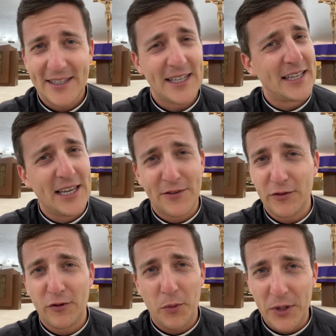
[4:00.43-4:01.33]
the gift
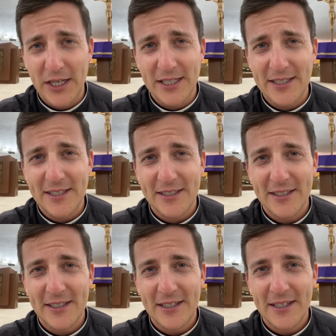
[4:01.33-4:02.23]
of obedience.
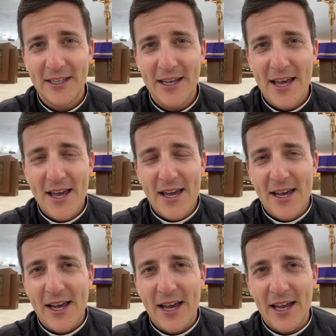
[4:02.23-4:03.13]

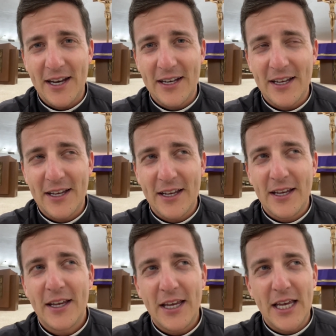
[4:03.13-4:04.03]
And
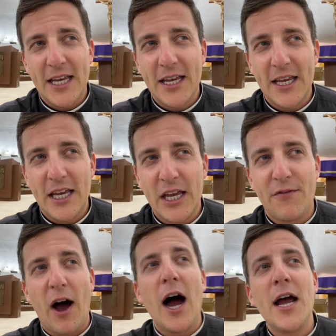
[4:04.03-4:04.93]
if
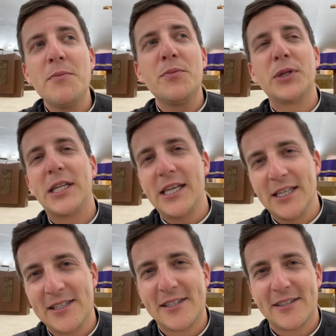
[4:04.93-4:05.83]
I'm
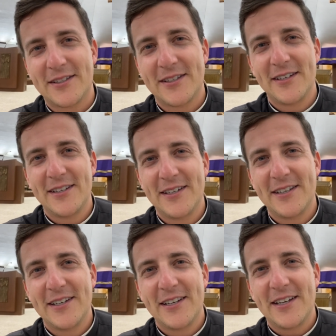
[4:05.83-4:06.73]
pleased
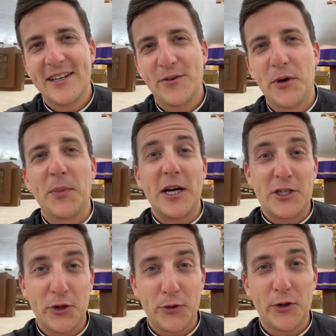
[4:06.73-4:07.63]
when my
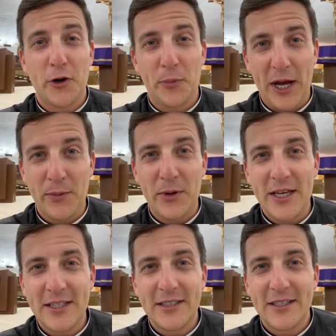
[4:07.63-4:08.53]
children obey me,